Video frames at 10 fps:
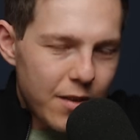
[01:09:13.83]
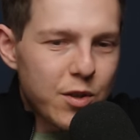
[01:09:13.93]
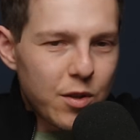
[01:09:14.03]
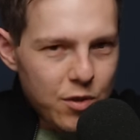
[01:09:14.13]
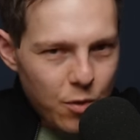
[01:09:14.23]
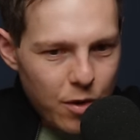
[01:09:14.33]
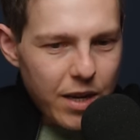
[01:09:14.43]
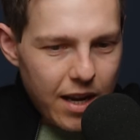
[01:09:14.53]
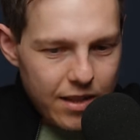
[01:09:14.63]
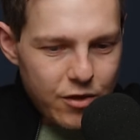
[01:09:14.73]
So the story
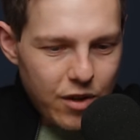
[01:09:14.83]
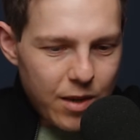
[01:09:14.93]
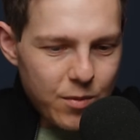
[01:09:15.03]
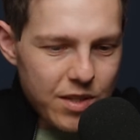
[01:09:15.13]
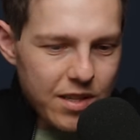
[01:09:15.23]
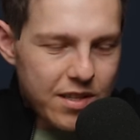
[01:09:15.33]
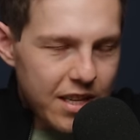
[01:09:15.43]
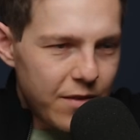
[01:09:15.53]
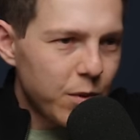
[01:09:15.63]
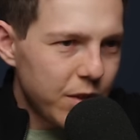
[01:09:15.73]
behind the chain was that
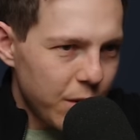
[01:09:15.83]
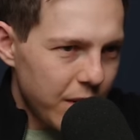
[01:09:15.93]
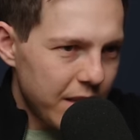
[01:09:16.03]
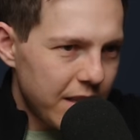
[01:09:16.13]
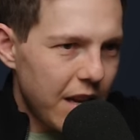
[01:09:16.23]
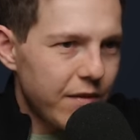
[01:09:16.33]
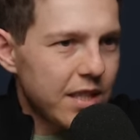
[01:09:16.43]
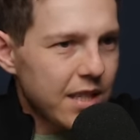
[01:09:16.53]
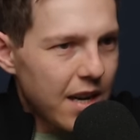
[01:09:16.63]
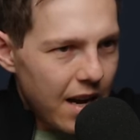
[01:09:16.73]
SteveWillDoIt. Gave
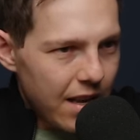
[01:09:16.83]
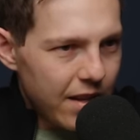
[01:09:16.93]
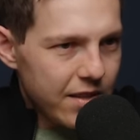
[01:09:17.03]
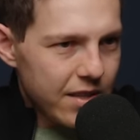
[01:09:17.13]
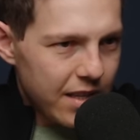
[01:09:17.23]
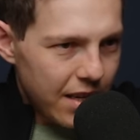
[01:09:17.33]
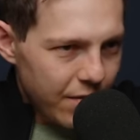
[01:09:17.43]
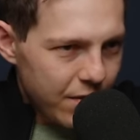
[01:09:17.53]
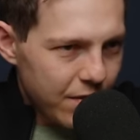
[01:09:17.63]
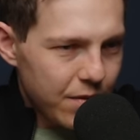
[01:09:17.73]
it to Kyle as a
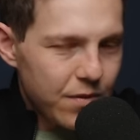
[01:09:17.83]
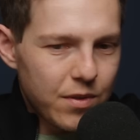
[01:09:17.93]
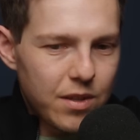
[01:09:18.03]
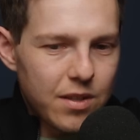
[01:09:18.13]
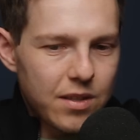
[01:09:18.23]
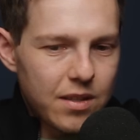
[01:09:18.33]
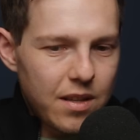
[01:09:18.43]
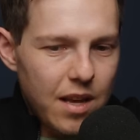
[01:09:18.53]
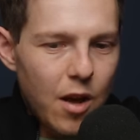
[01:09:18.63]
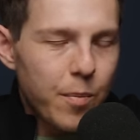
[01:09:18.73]
gift for
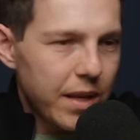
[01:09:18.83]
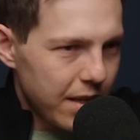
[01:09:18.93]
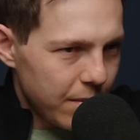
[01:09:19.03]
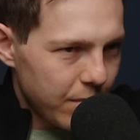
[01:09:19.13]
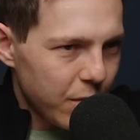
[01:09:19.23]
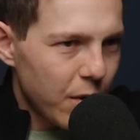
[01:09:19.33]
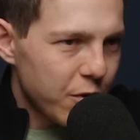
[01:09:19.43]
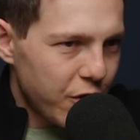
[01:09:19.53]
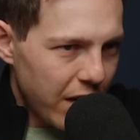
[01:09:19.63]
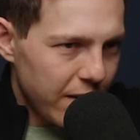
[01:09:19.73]
helping him grow
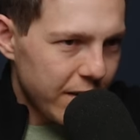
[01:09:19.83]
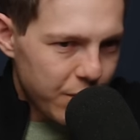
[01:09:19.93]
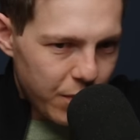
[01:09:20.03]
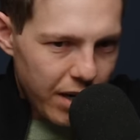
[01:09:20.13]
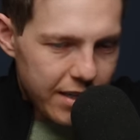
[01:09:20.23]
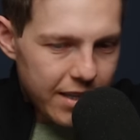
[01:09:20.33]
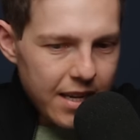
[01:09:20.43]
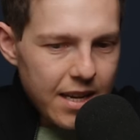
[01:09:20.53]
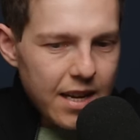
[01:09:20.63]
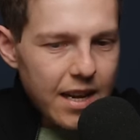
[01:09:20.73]
his channel and his mm -hmm. brand.
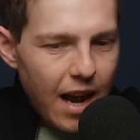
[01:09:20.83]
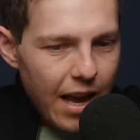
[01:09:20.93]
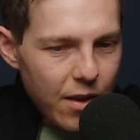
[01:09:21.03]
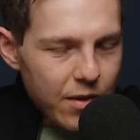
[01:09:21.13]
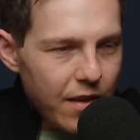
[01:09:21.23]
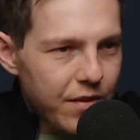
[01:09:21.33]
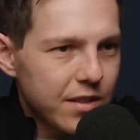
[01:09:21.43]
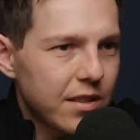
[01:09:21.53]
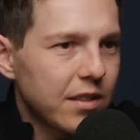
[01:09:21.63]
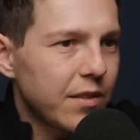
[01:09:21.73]
Kyle gave
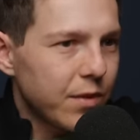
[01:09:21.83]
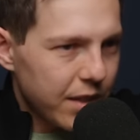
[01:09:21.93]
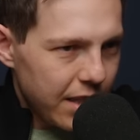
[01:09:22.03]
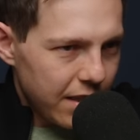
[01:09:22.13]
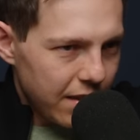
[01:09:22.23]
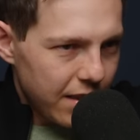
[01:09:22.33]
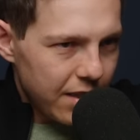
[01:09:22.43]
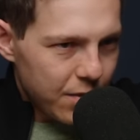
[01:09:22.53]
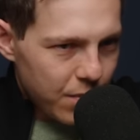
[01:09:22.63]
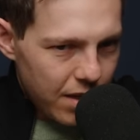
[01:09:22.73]
it to Liver King on
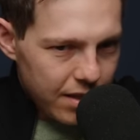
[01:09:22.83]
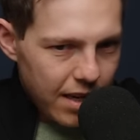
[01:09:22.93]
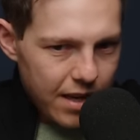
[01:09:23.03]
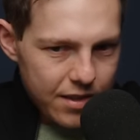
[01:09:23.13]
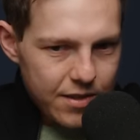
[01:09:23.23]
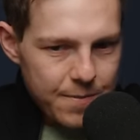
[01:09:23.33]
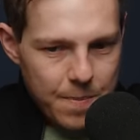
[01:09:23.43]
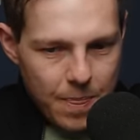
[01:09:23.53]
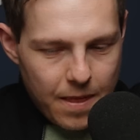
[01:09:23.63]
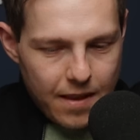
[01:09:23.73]
his podcast.
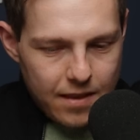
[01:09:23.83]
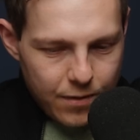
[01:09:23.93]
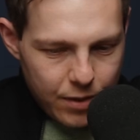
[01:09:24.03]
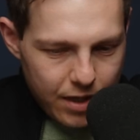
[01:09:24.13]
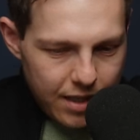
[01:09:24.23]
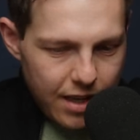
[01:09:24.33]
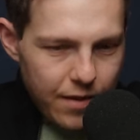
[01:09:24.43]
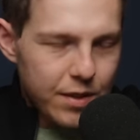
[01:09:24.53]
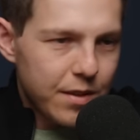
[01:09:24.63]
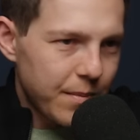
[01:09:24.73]
Liver King
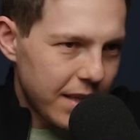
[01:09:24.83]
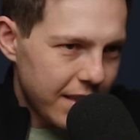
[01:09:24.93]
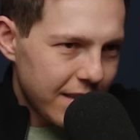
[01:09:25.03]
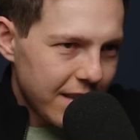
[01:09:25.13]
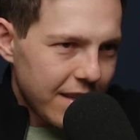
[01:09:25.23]
gave it to me.